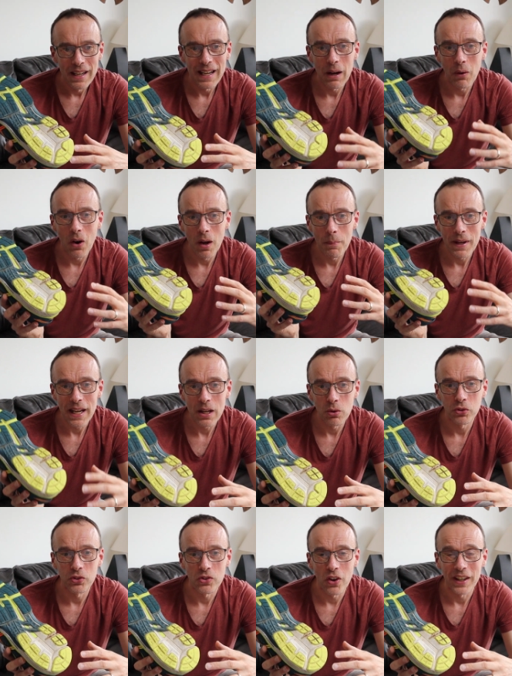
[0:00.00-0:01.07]
Now I'm a
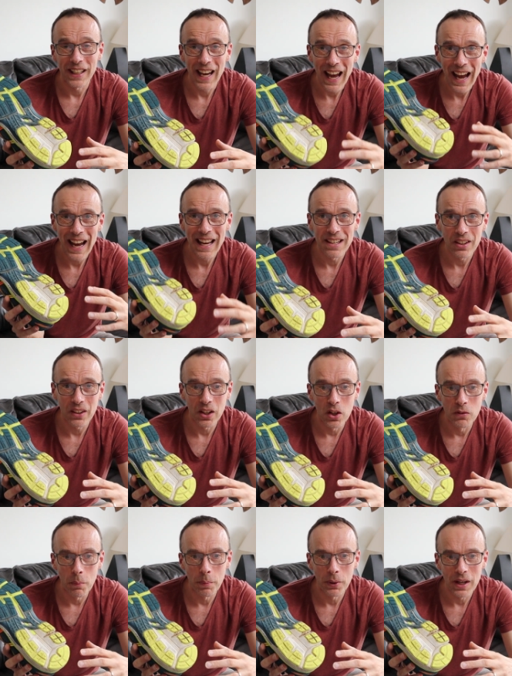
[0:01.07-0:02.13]
heel striker and I
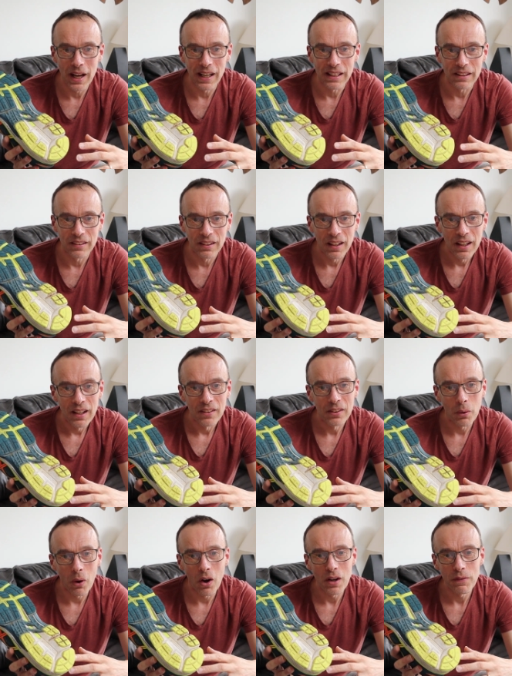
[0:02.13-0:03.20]
overpronate,
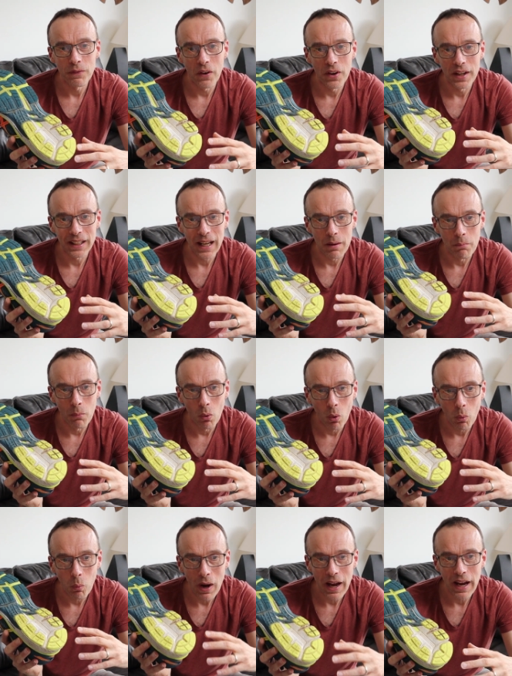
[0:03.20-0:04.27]
so I find I get
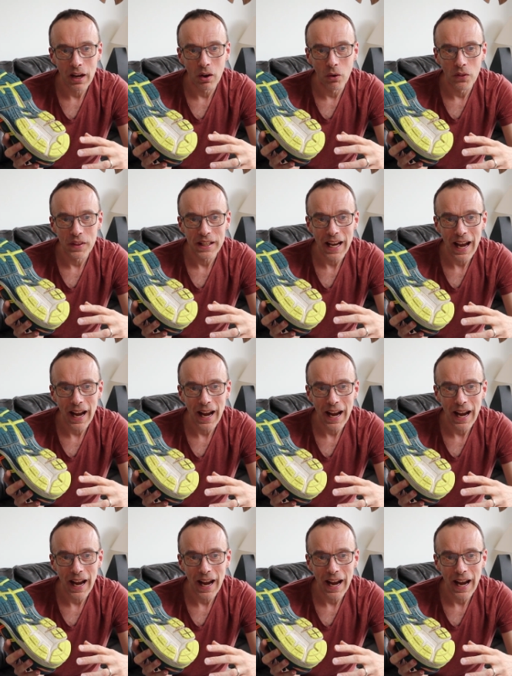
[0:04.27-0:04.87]
more wear on the